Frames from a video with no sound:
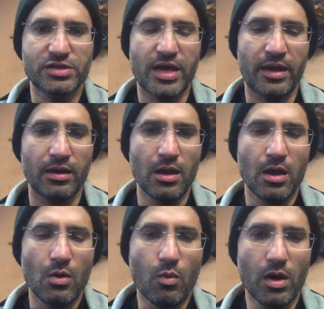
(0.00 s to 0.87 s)
tank
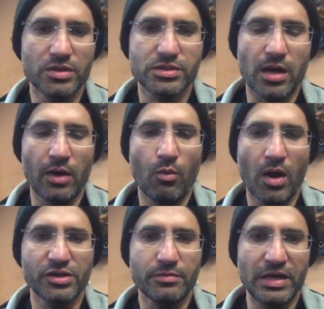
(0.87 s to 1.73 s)
was I
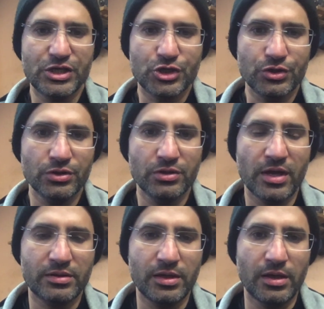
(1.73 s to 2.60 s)
wanted to make sure
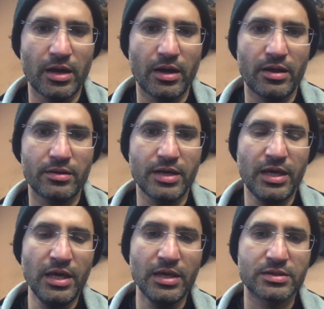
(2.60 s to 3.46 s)
that the
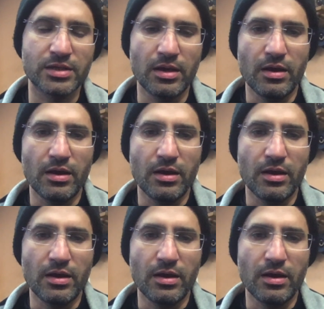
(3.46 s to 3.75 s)
heat